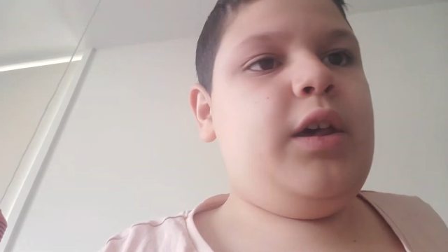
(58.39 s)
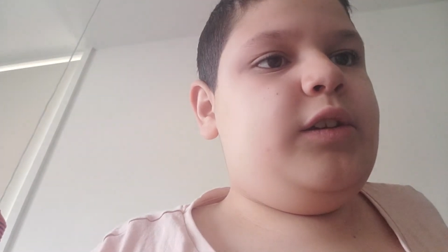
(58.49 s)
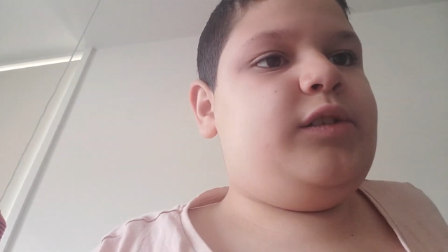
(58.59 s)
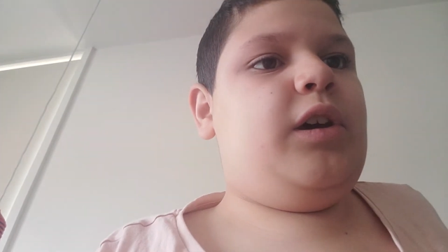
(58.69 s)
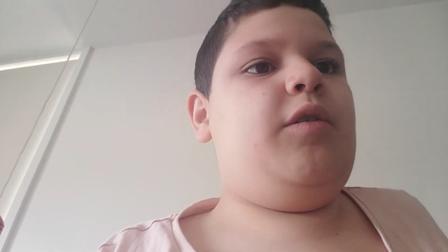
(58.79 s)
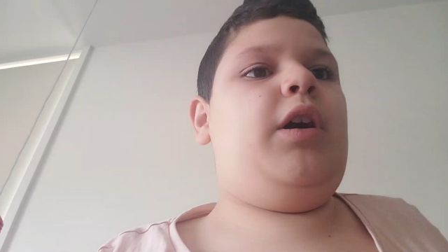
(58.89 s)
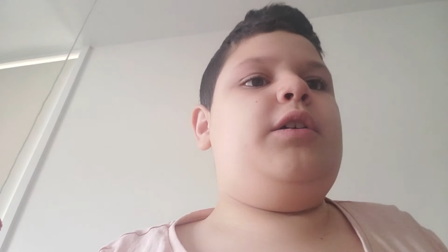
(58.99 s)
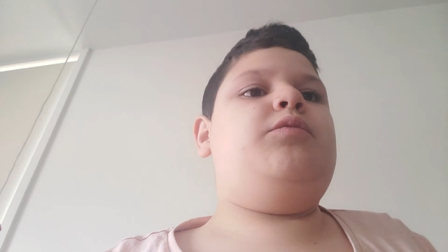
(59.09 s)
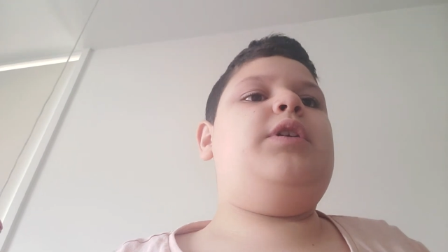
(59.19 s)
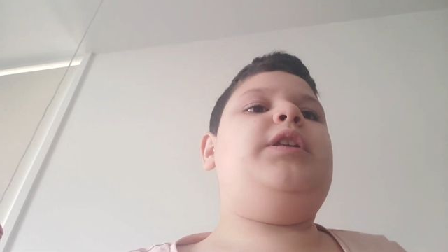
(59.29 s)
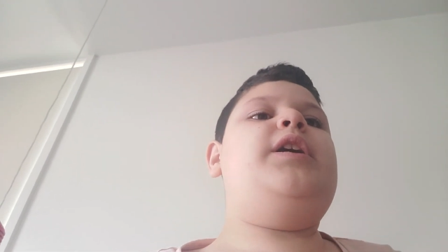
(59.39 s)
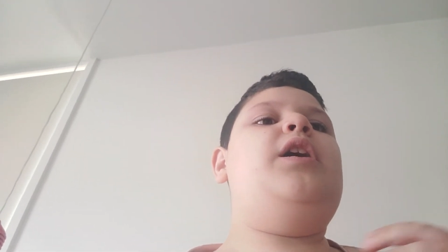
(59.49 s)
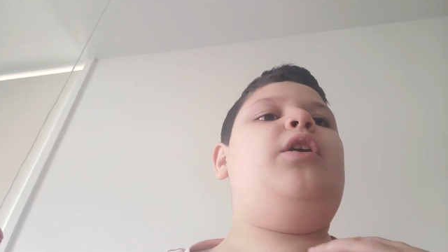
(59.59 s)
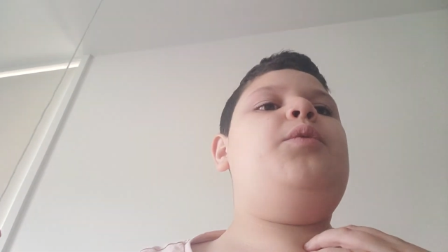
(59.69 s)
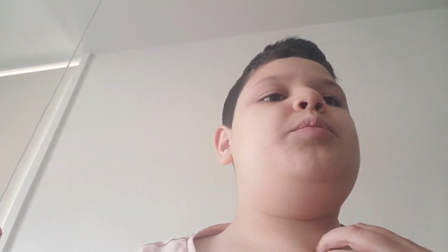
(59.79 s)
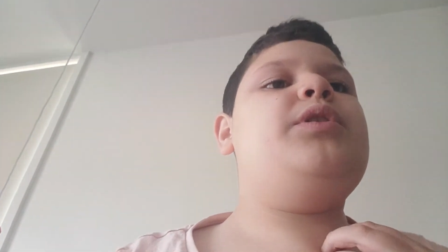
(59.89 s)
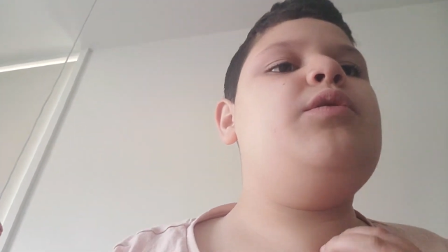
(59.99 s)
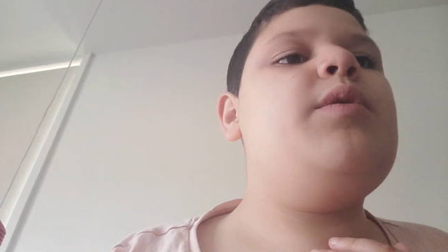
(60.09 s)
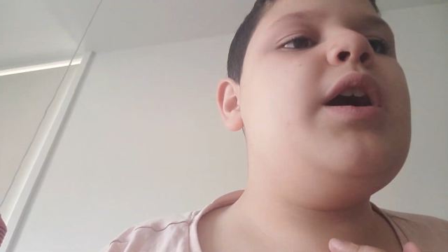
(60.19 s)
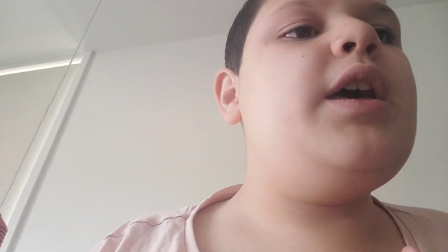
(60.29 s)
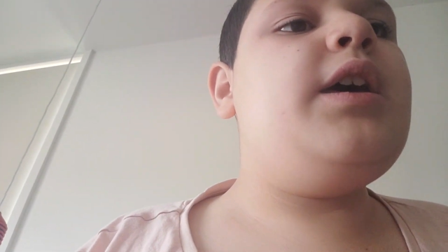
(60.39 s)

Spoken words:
So I really hope you,